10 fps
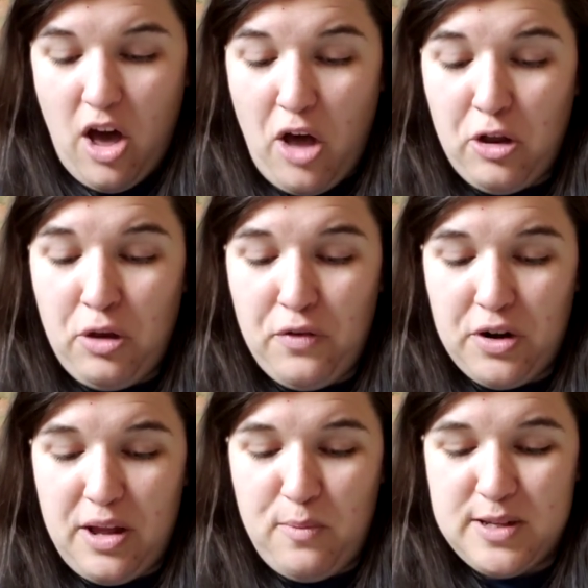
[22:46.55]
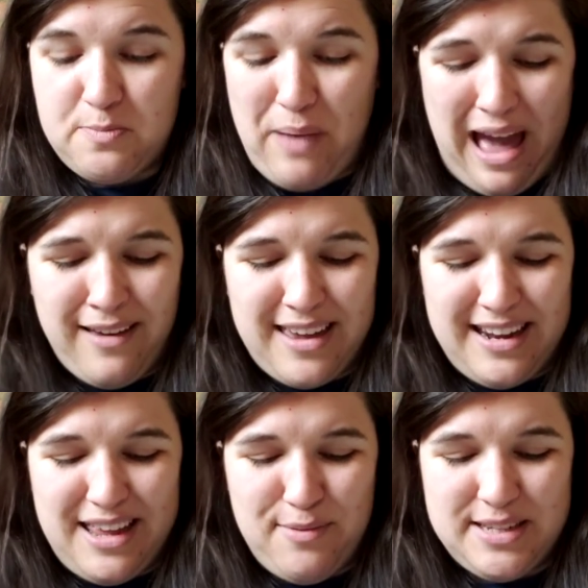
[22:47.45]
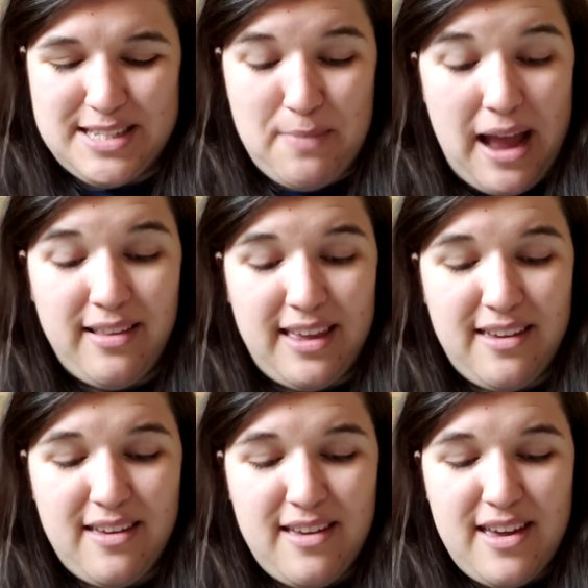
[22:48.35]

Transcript: Uncle Vernon was back and he was smiling.